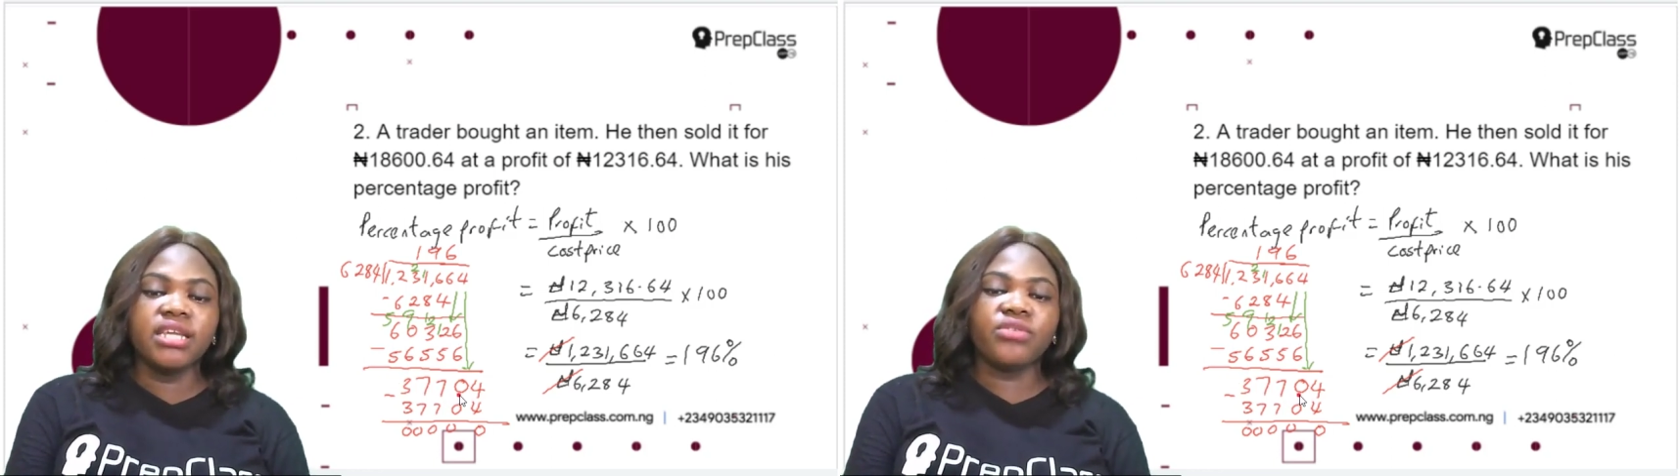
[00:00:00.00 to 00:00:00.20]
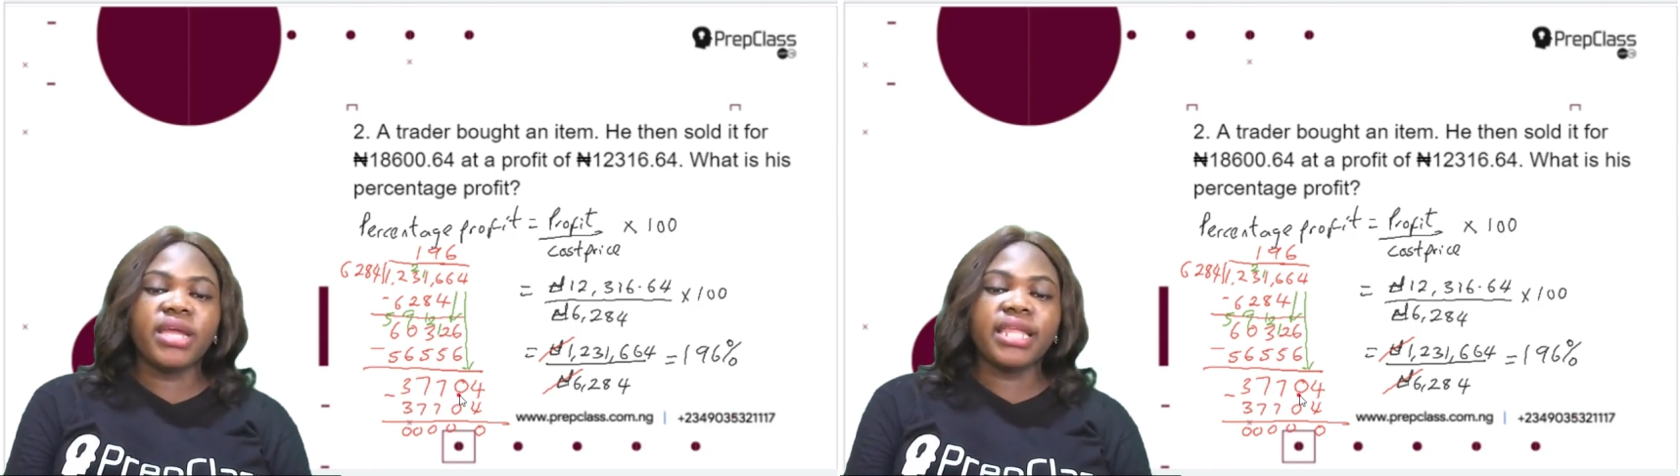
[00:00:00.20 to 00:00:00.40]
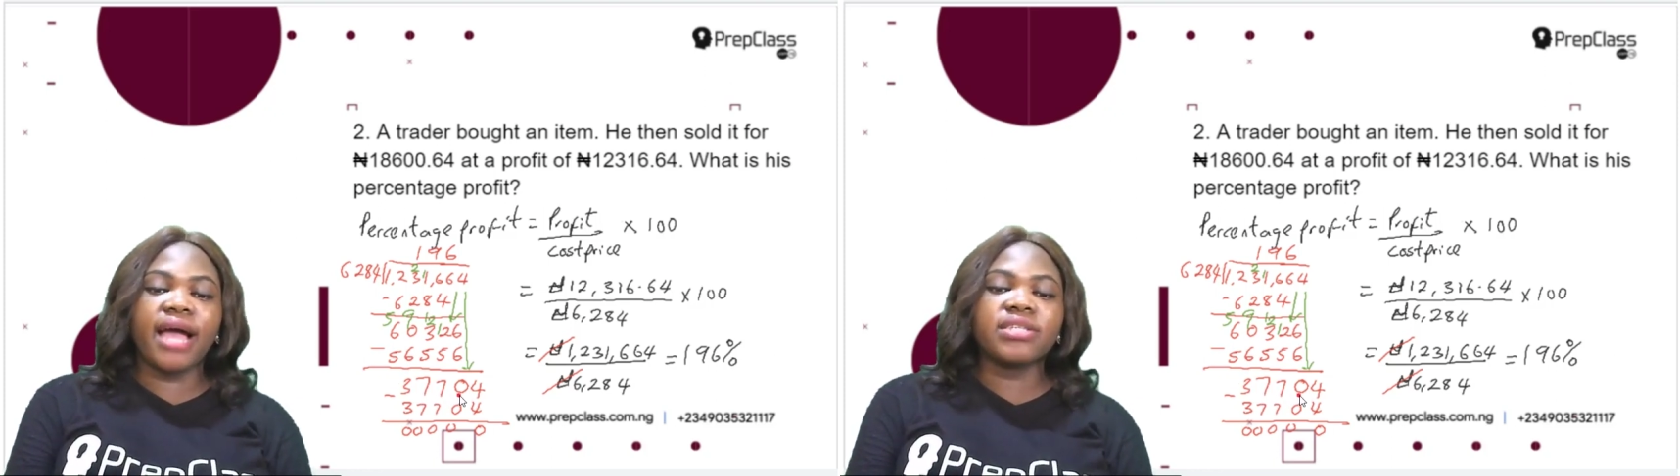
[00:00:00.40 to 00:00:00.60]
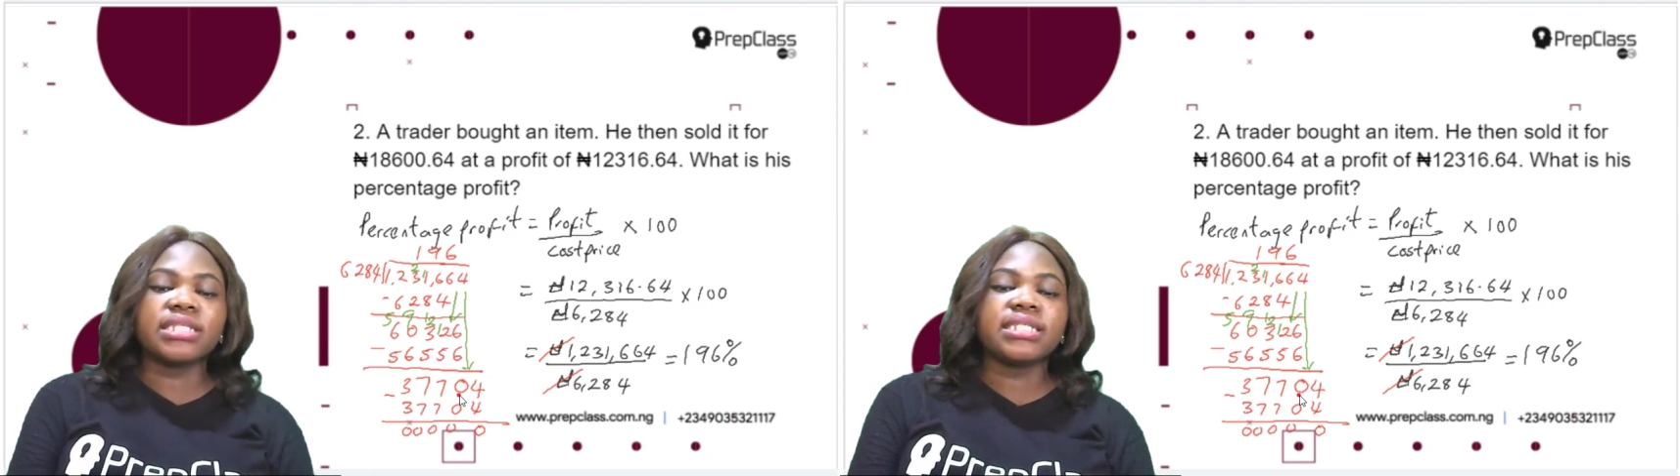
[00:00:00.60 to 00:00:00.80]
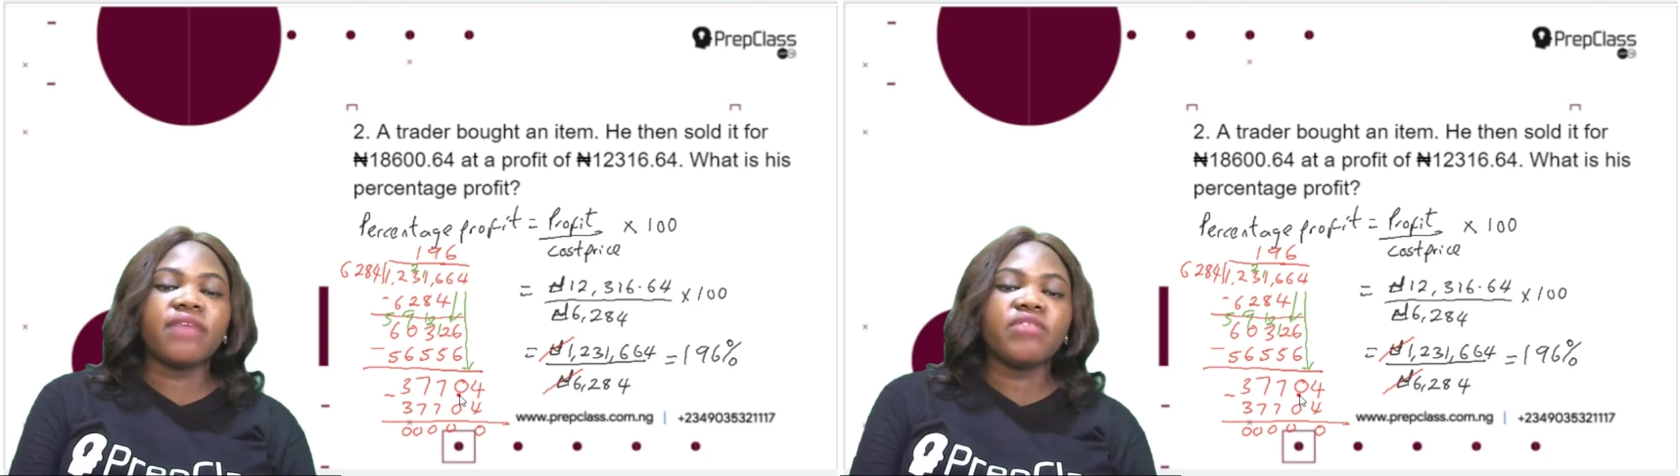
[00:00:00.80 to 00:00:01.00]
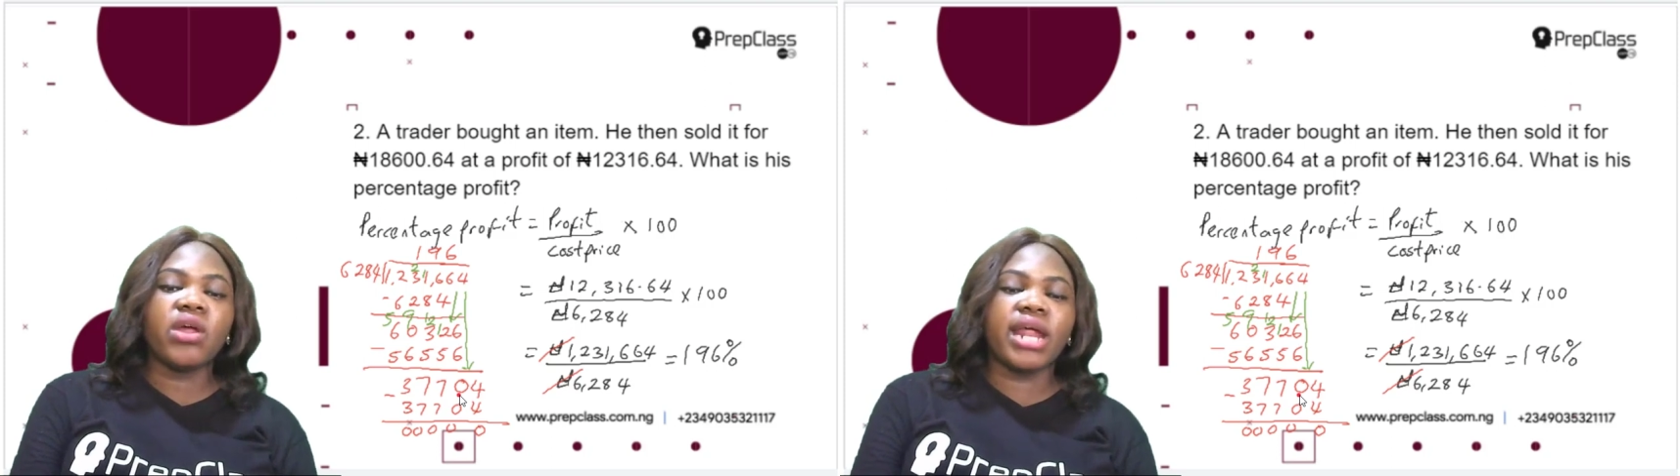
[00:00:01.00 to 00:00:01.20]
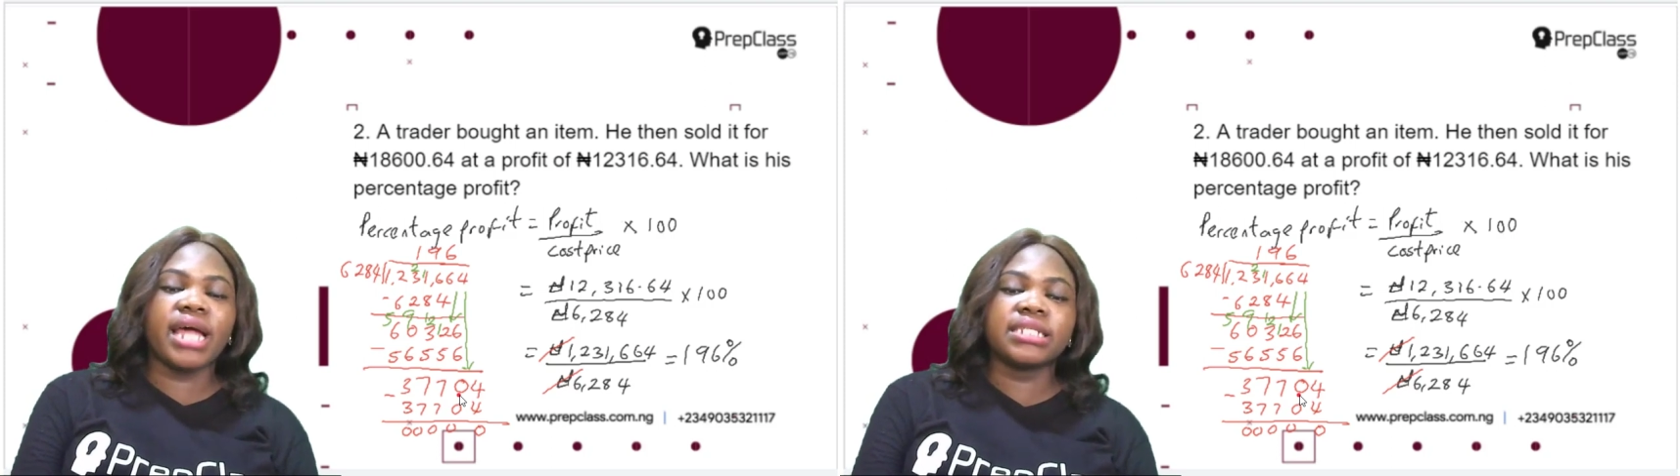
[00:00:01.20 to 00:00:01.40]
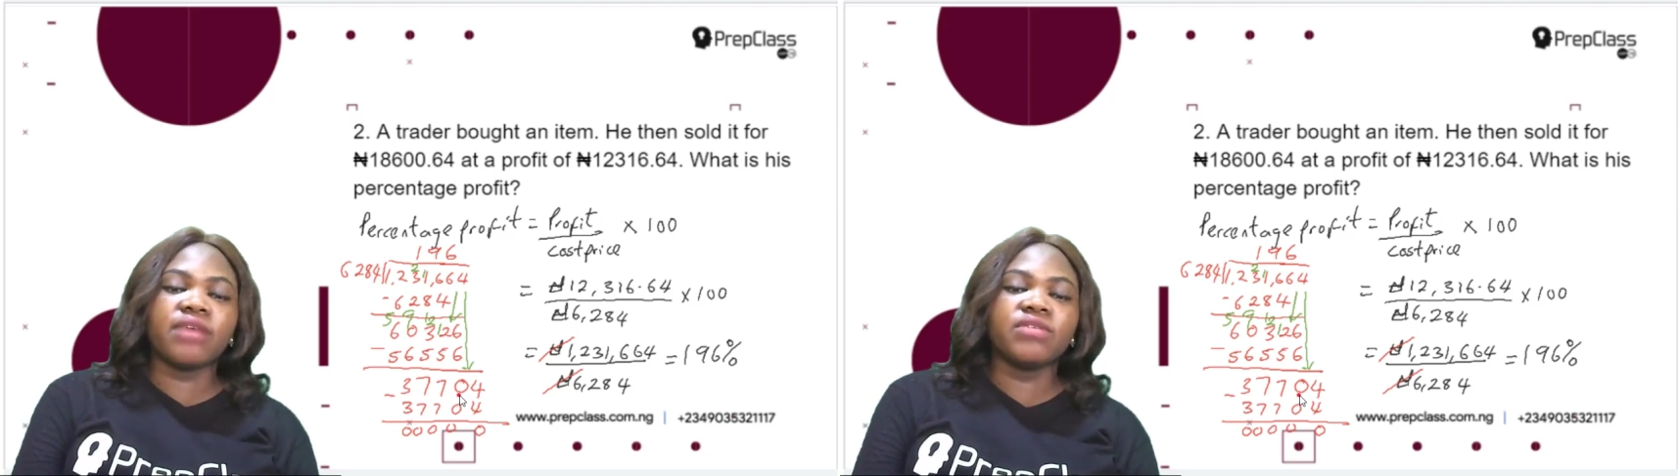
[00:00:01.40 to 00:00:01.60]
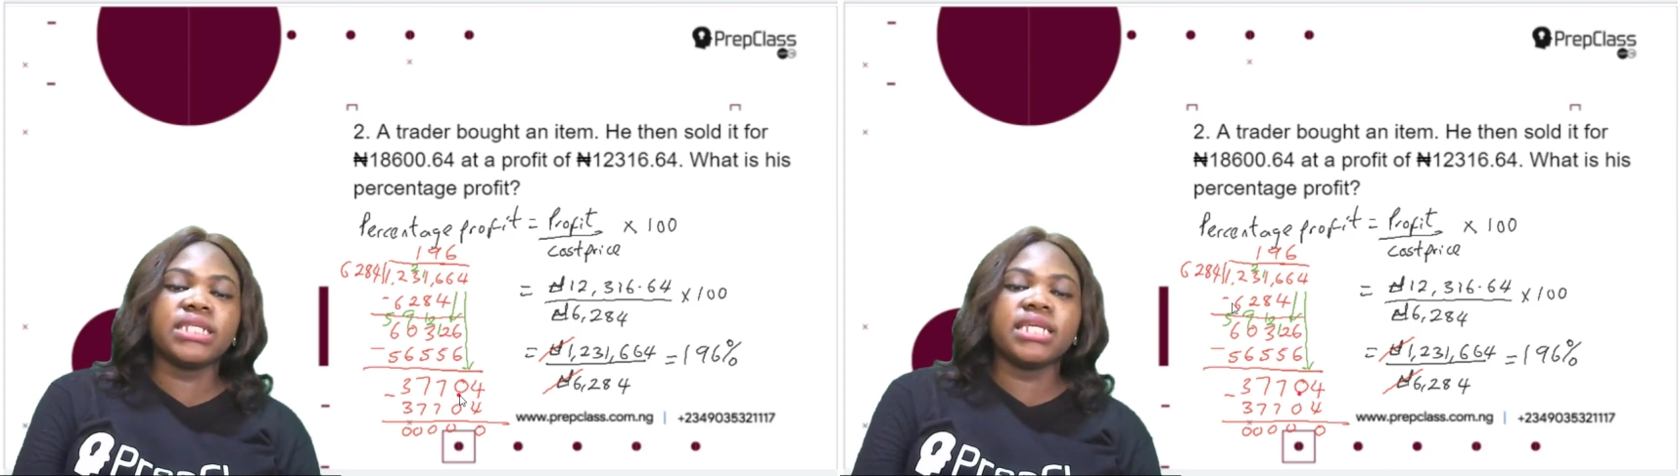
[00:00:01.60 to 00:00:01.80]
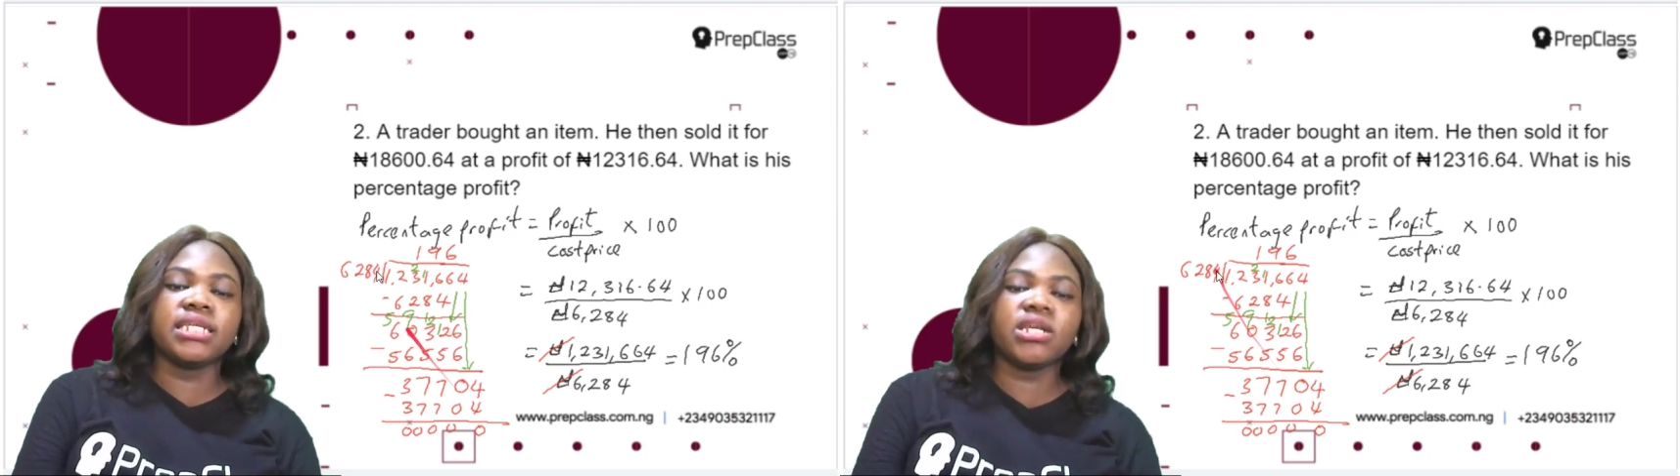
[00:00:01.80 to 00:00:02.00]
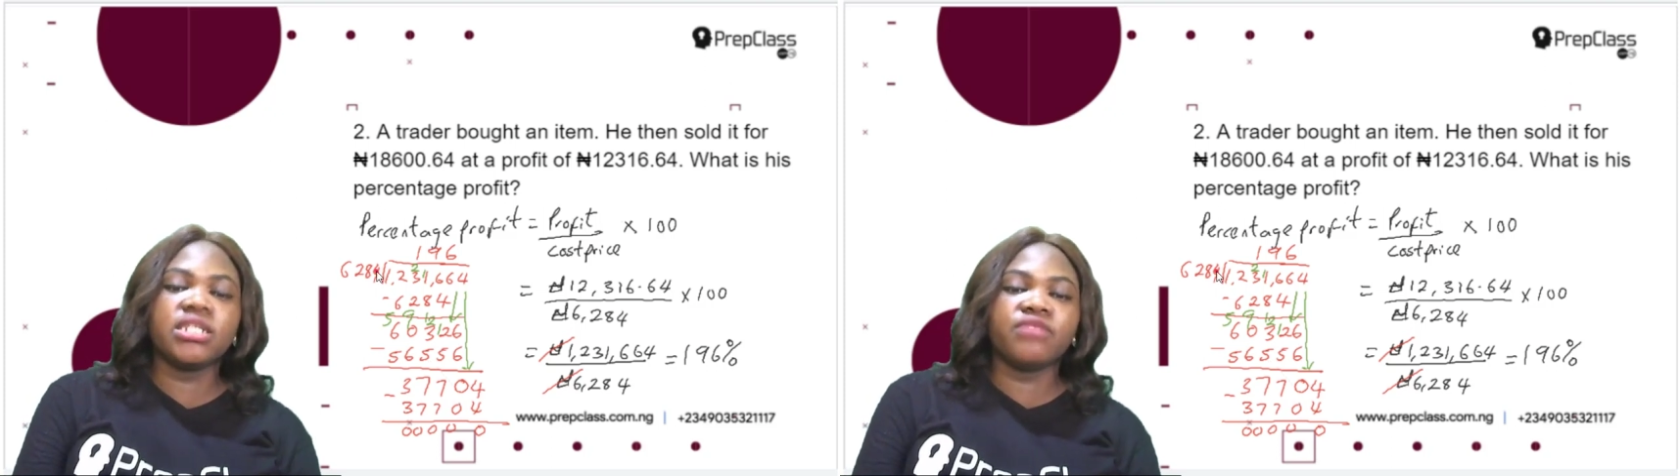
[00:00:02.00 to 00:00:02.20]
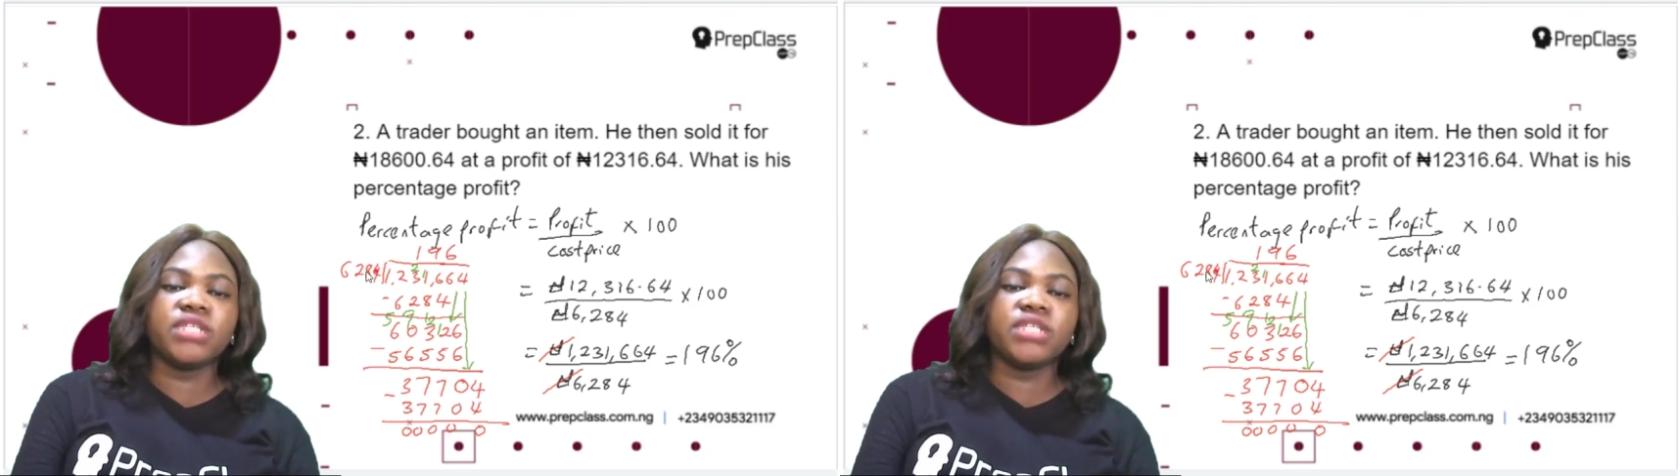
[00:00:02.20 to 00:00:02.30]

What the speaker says: 3,770 is not